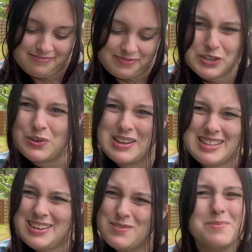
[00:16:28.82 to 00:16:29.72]
So I
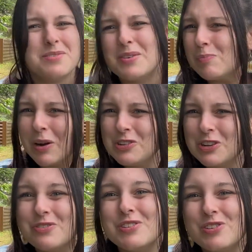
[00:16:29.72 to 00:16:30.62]
think it would be a fun
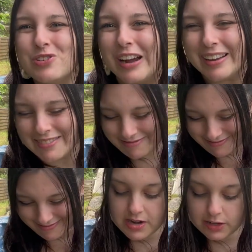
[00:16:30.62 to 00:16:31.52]
project for you to try.
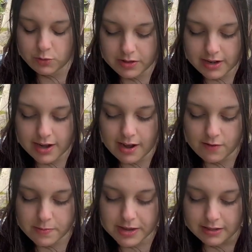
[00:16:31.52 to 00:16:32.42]
Next one that I have
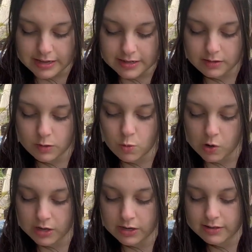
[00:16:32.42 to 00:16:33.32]
on my list
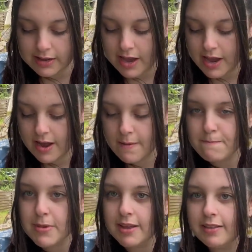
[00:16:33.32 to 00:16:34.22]
was a
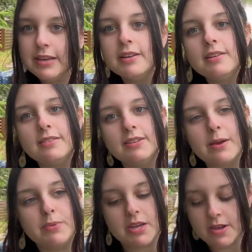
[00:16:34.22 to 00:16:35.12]
Mill Hill
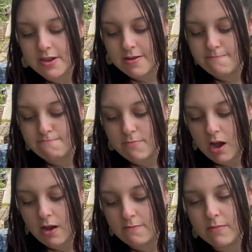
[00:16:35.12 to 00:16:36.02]
Debbie
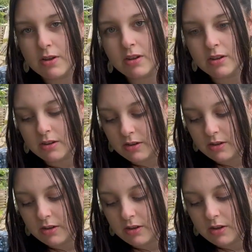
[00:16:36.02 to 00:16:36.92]
Mom
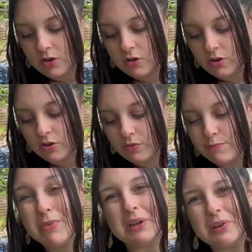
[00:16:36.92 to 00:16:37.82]

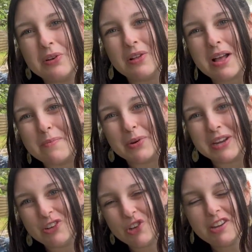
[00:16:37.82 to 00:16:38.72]
Mill Hill
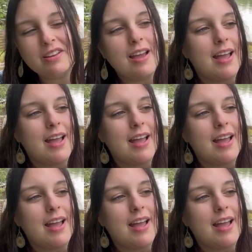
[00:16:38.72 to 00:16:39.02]
collaboration.